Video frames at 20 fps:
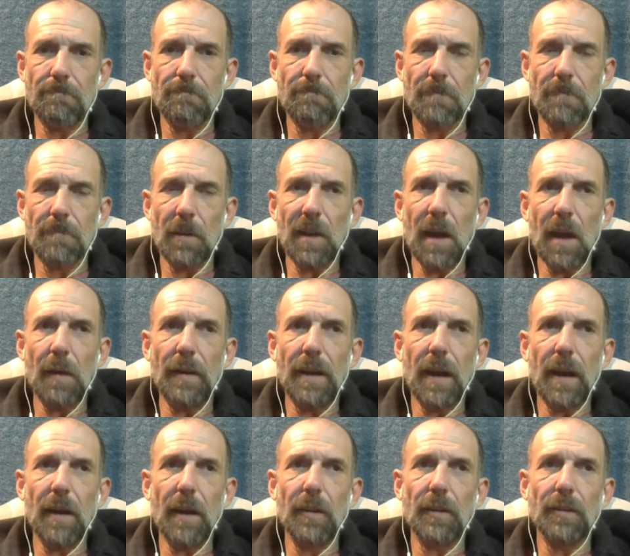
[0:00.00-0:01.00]
allowing
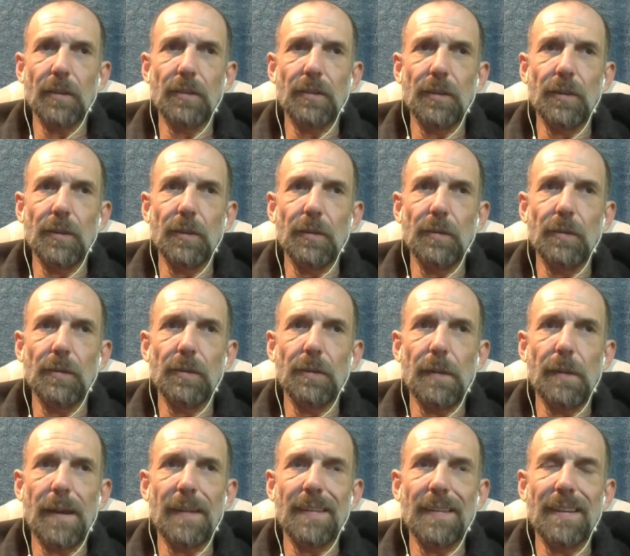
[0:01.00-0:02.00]
others to
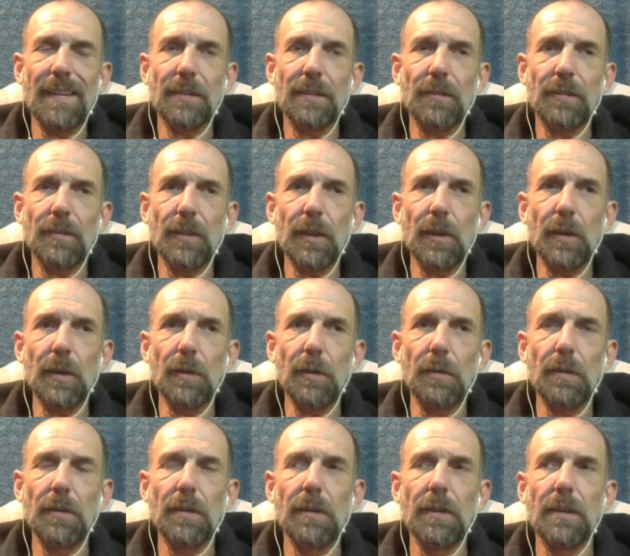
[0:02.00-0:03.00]
demand things of you
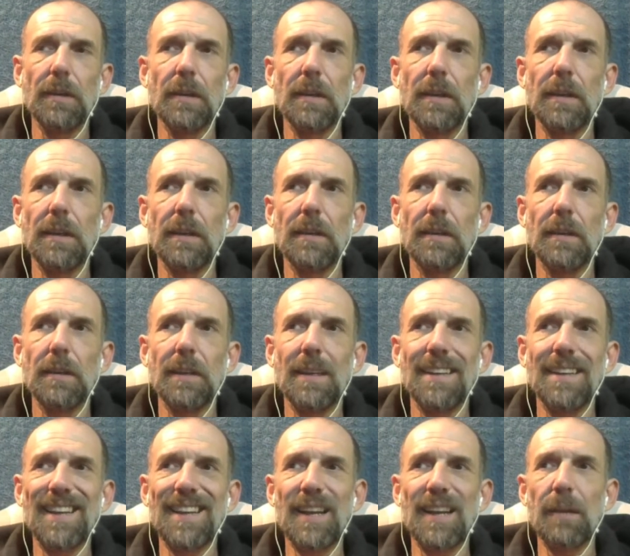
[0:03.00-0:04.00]

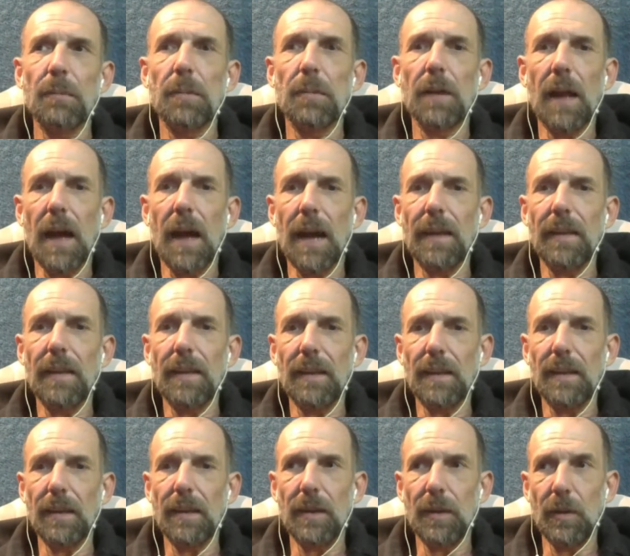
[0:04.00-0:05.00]
can imply that
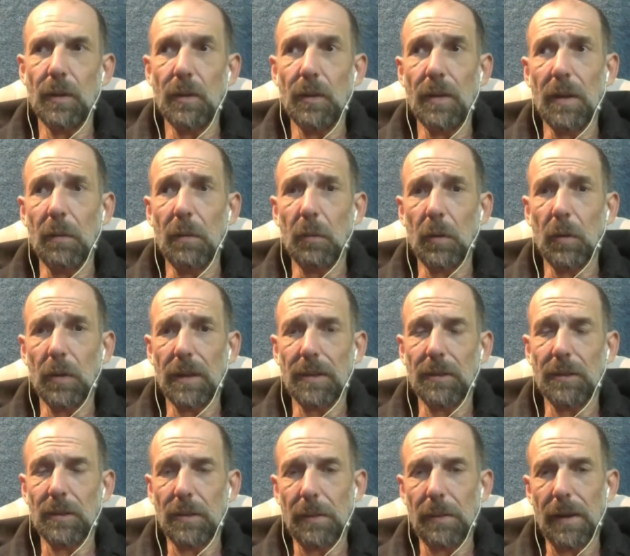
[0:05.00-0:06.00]
you then will get
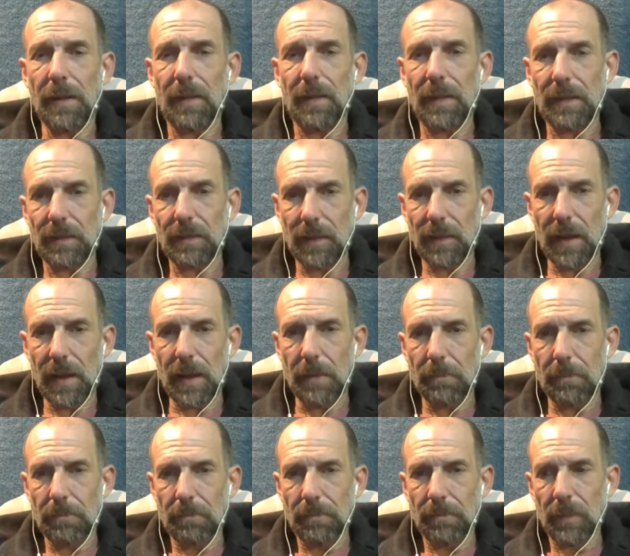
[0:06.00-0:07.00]
to demand things of them.
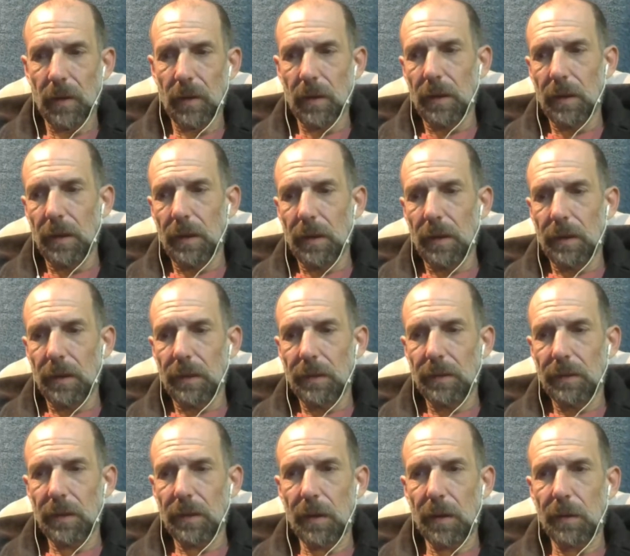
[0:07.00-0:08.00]

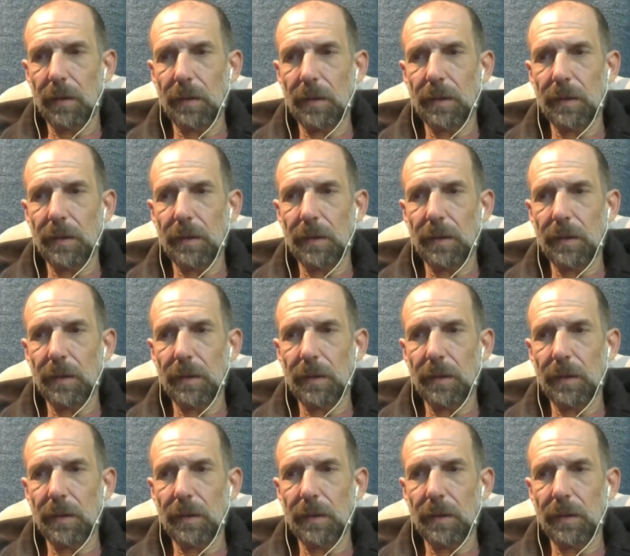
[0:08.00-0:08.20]
So,